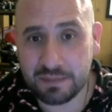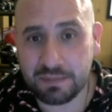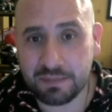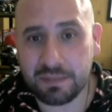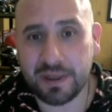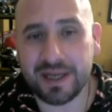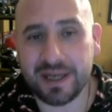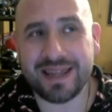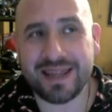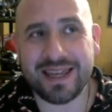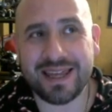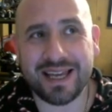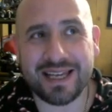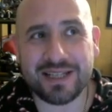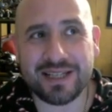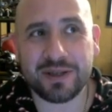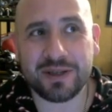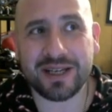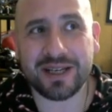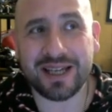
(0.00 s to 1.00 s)
but I think
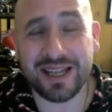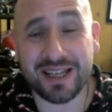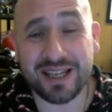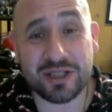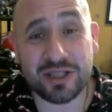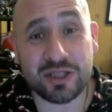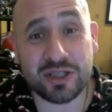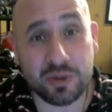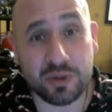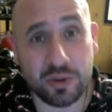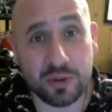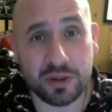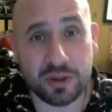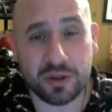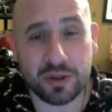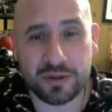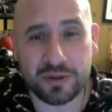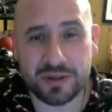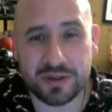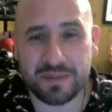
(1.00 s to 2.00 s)
he's only got like 2 of
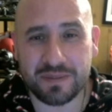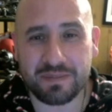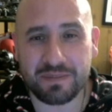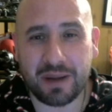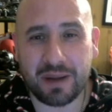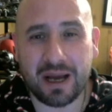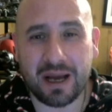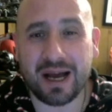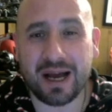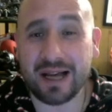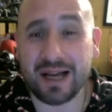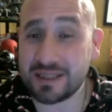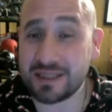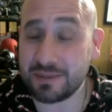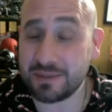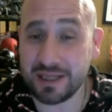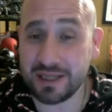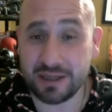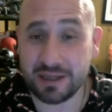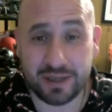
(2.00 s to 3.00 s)
those,
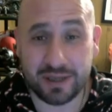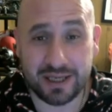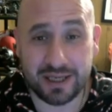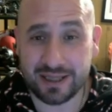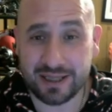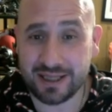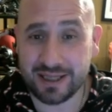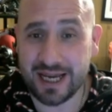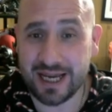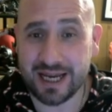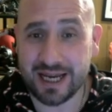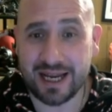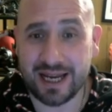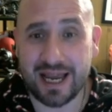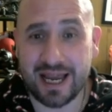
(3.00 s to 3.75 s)
possibly 3 in the deck.